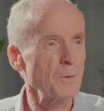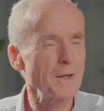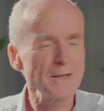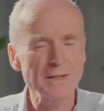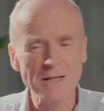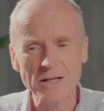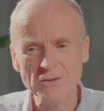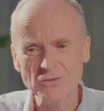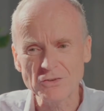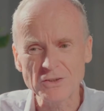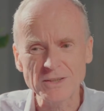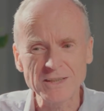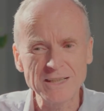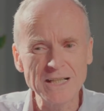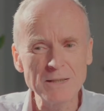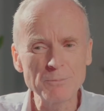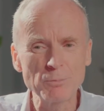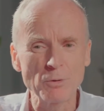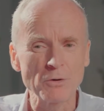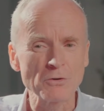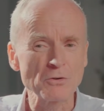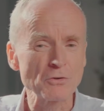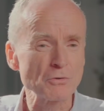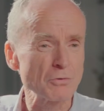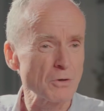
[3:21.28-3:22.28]
We can actually
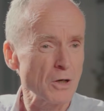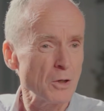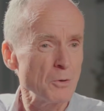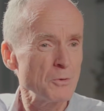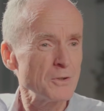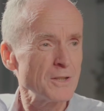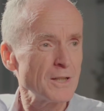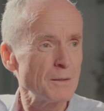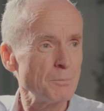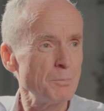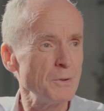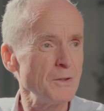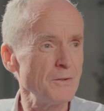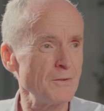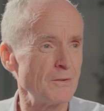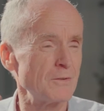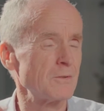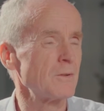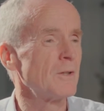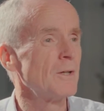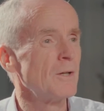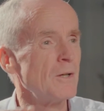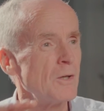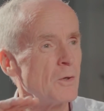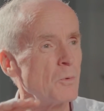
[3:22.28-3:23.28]
keep on growing the
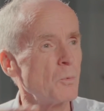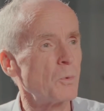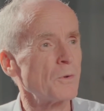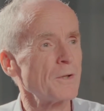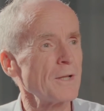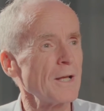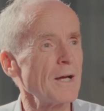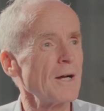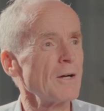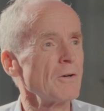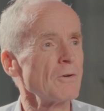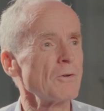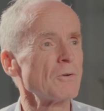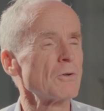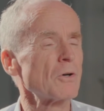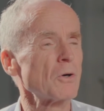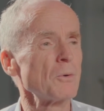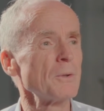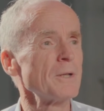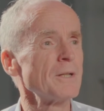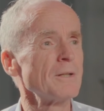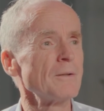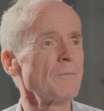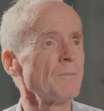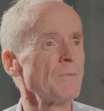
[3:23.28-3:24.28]
business without
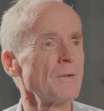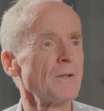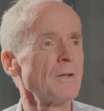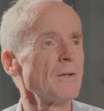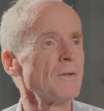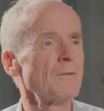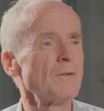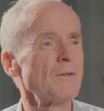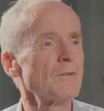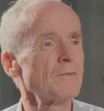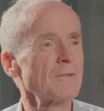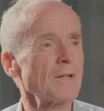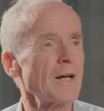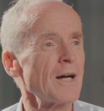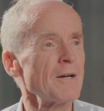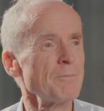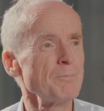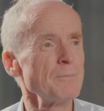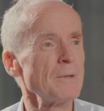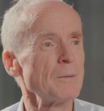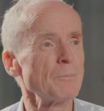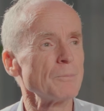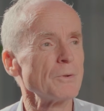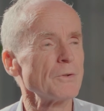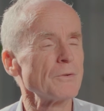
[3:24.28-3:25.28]
growing the
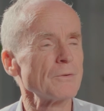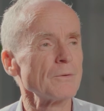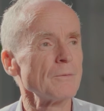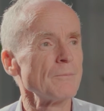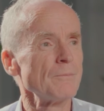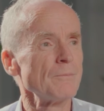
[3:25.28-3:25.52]
staff members?